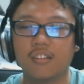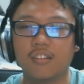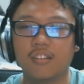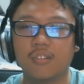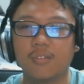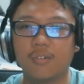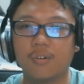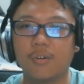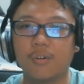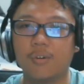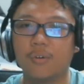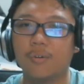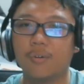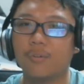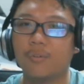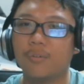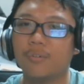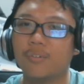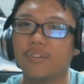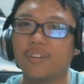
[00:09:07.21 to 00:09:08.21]
Whoa.
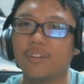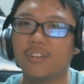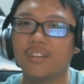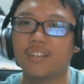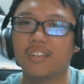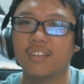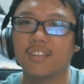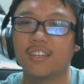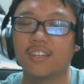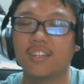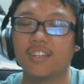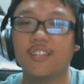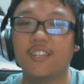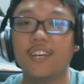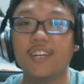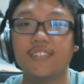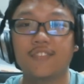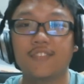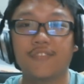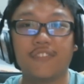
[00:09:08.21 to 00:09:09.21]

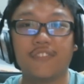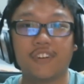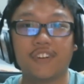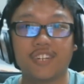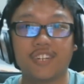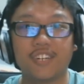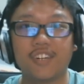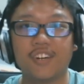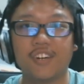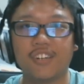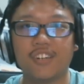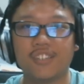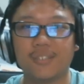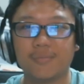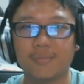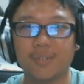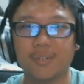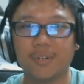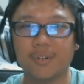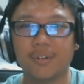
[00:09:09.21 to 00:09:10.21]
That is fucking awesome,
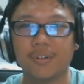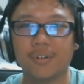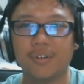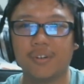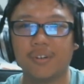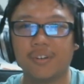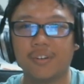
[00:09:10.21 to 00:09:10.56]
though.